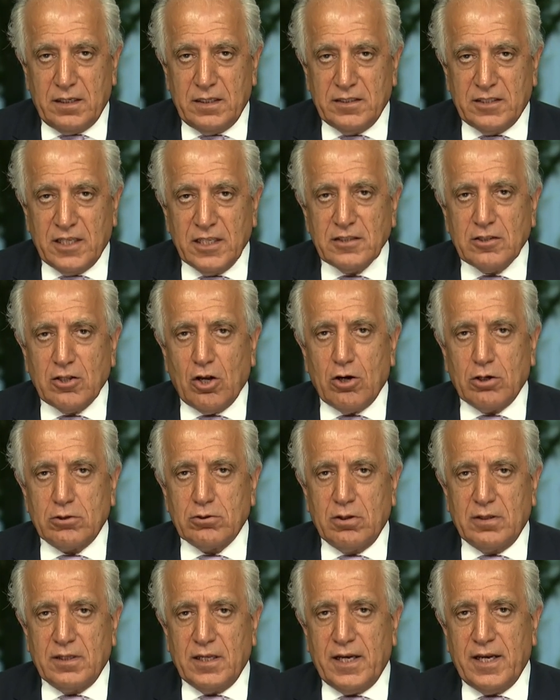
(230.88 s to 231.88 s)
He did talk
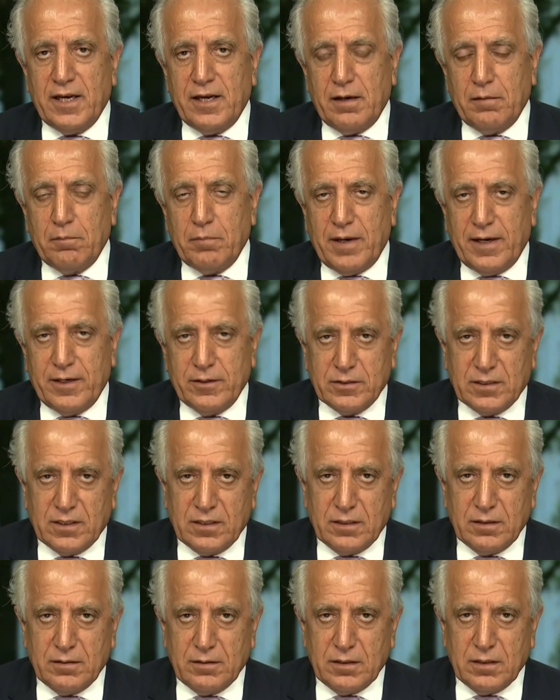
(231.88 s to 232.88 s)
today about
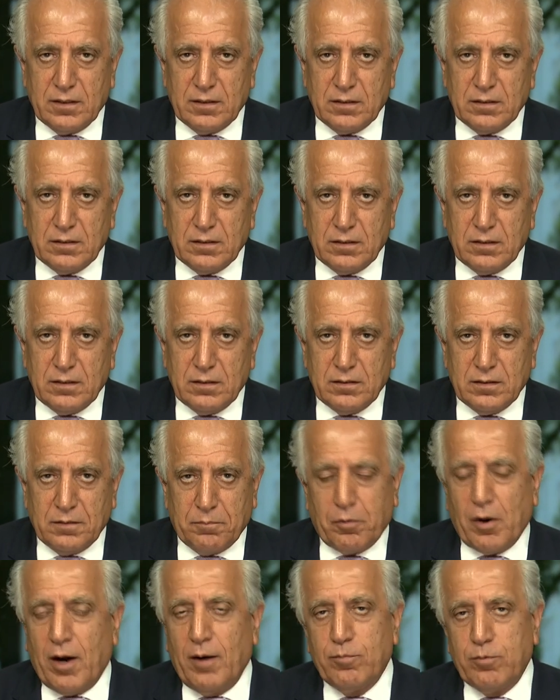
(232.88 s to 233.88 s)
the
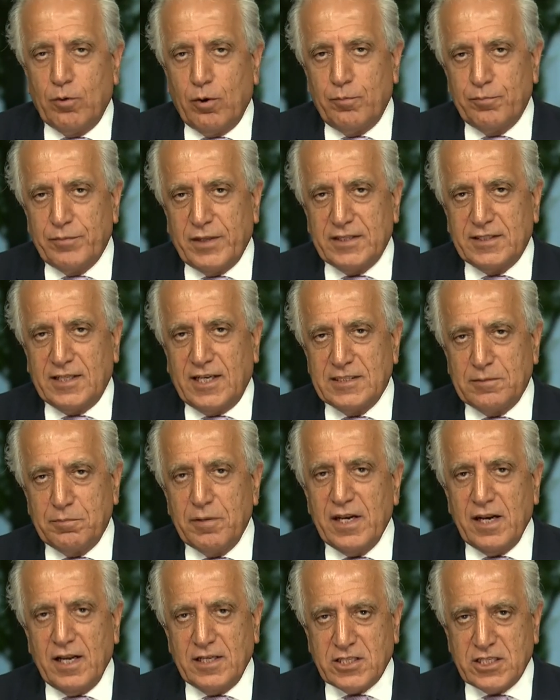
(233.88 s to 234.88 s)
problem that has
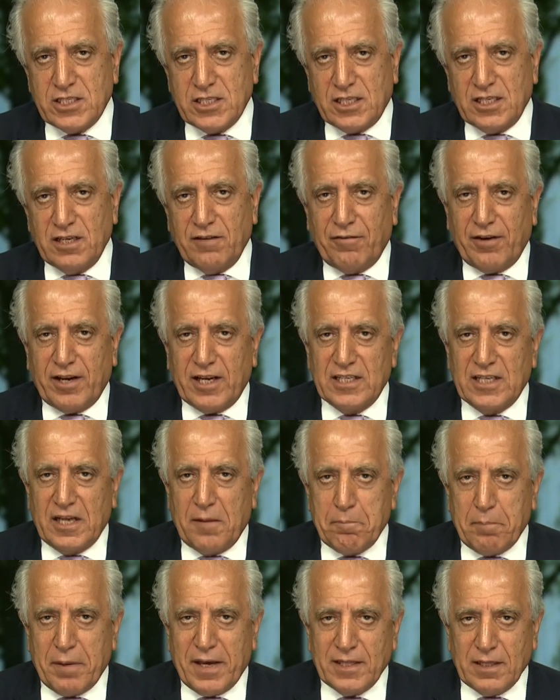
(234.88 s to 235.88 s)
been a significant
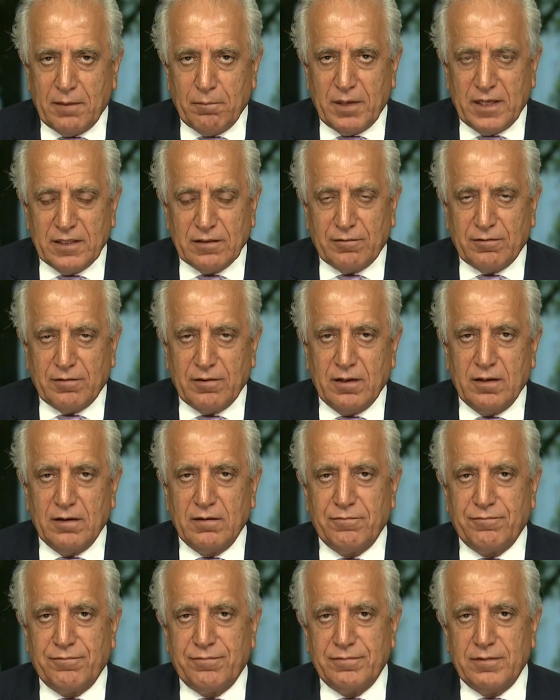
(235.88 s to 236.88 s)
impediment
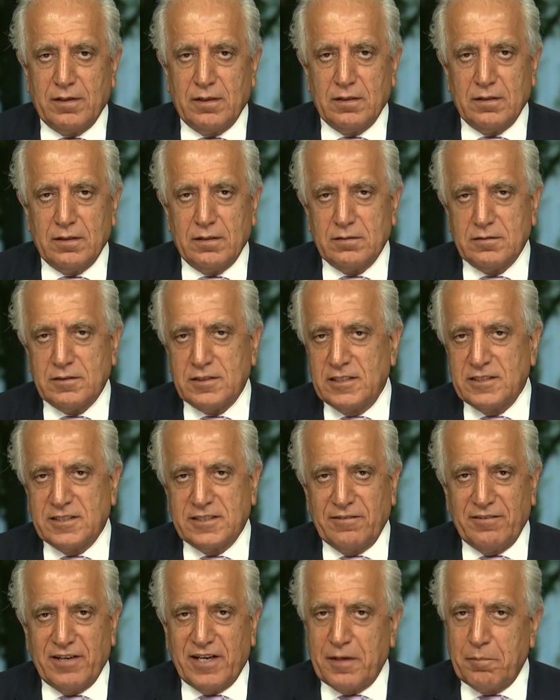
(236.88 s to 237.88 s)
since
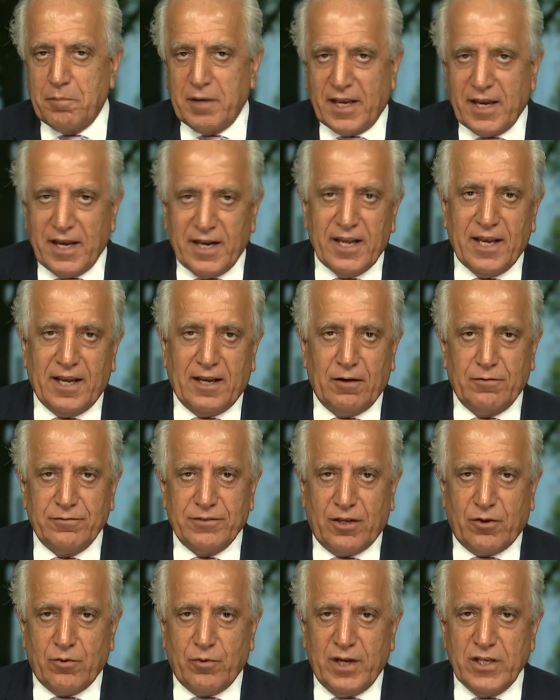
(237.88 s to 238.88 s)
the very beginning of
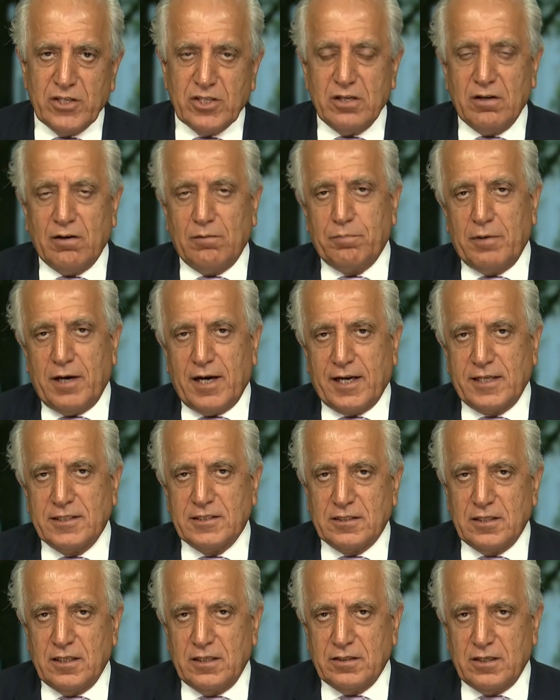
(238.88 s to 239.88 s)
the creation of
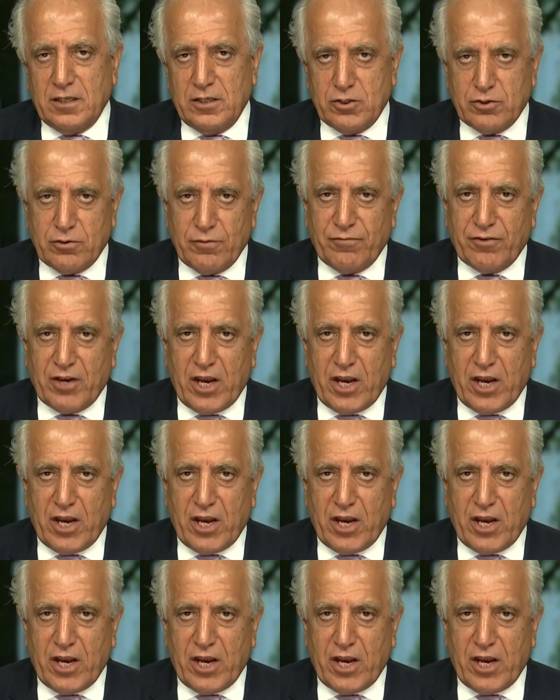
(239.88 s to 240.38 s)
Pakistan, the issue of